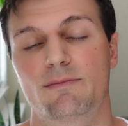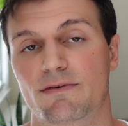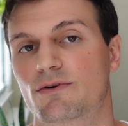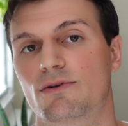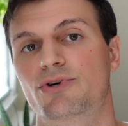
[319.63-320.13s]

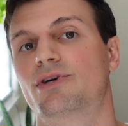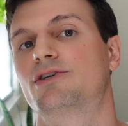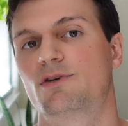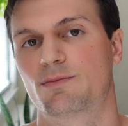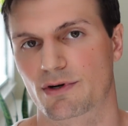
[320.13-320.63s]
if you're
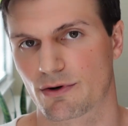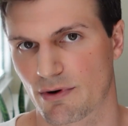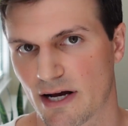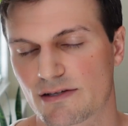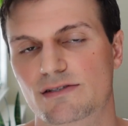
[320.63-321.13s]
looking to
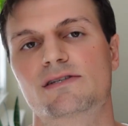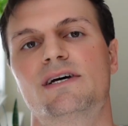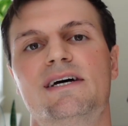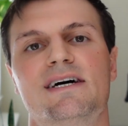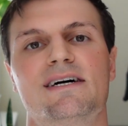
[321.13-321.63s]
progress
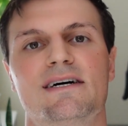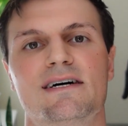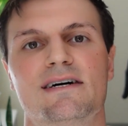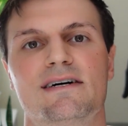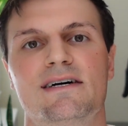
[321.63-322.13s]

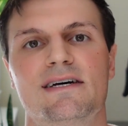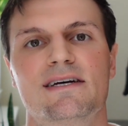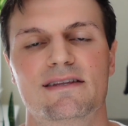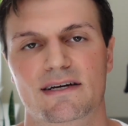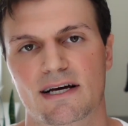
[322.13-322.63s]

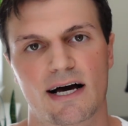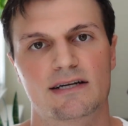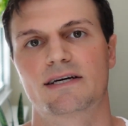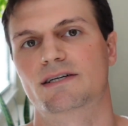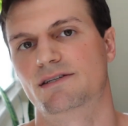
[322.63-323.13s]
in the
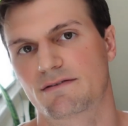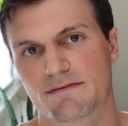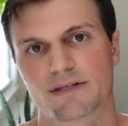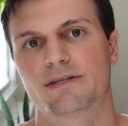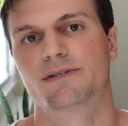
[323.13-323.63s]
context of
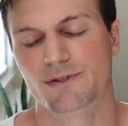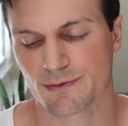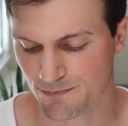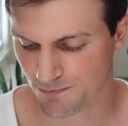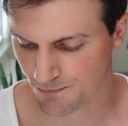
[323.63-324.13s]
fitness.
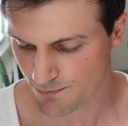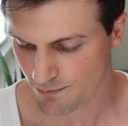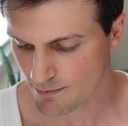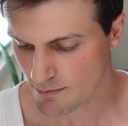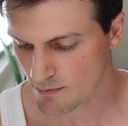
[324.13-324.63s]

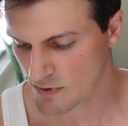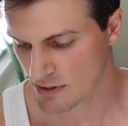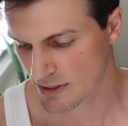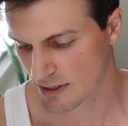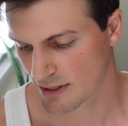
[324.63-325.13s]

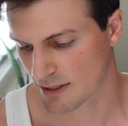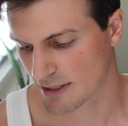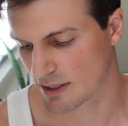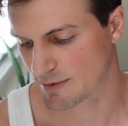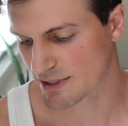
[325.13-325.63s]

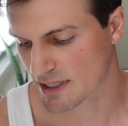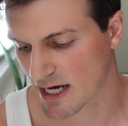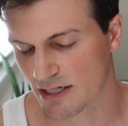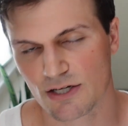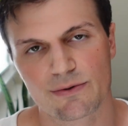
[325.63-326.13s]
It's
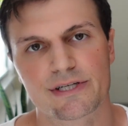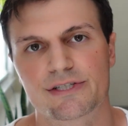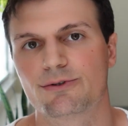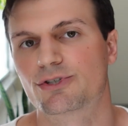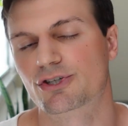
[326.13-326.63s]
not going
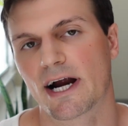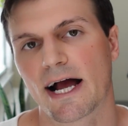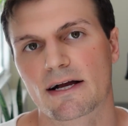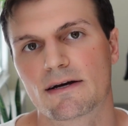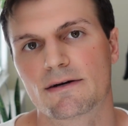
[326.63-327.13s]
to
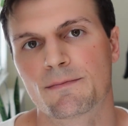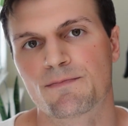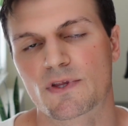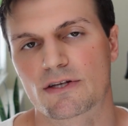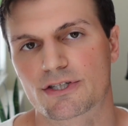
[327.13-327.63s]
track
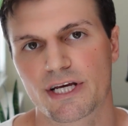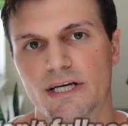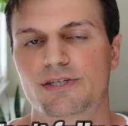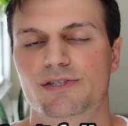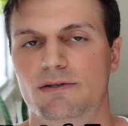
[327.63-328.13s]

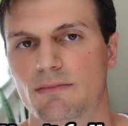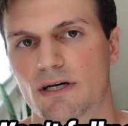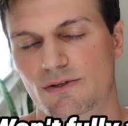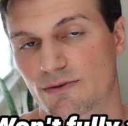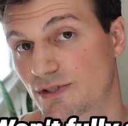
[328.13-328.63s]
changes in
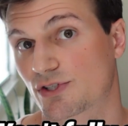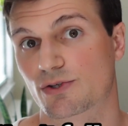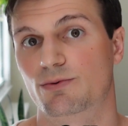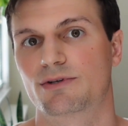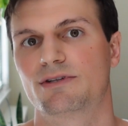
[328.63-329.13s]
muscle. This is
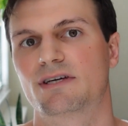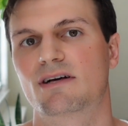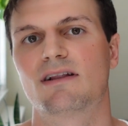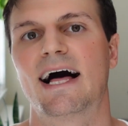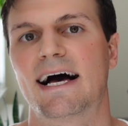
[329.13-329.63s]
a really
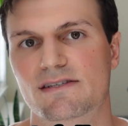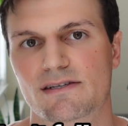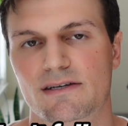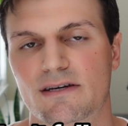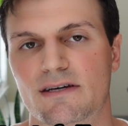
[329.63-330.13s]

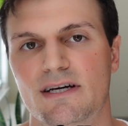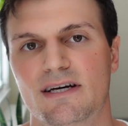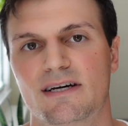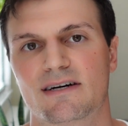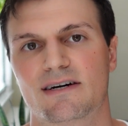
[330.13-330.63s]
classic
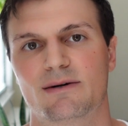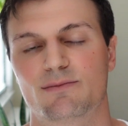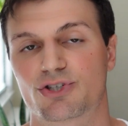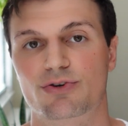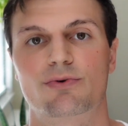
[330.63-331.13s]

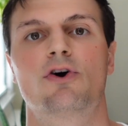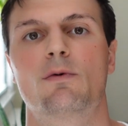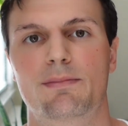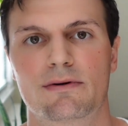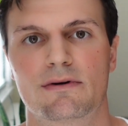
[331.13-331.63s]

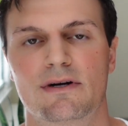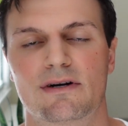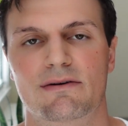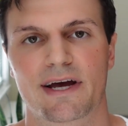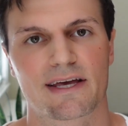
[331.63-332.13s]
trope,
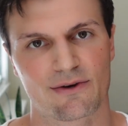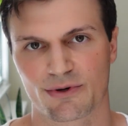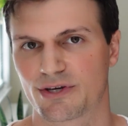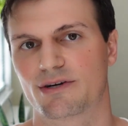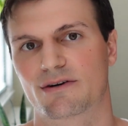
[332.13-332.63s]
right?
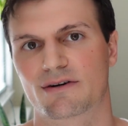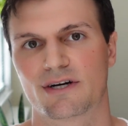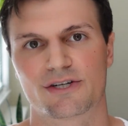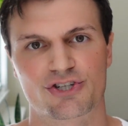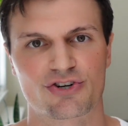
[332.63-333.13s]
You'll
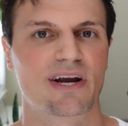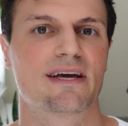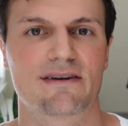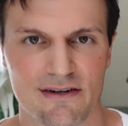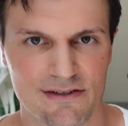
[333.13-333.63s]
hear
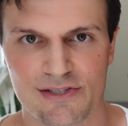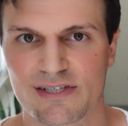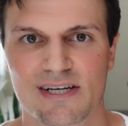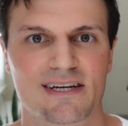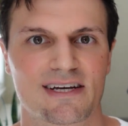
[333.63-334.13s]

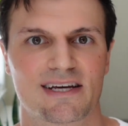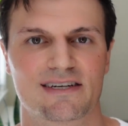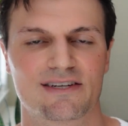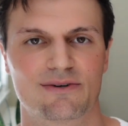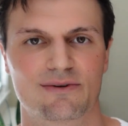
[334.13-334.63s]
trainers and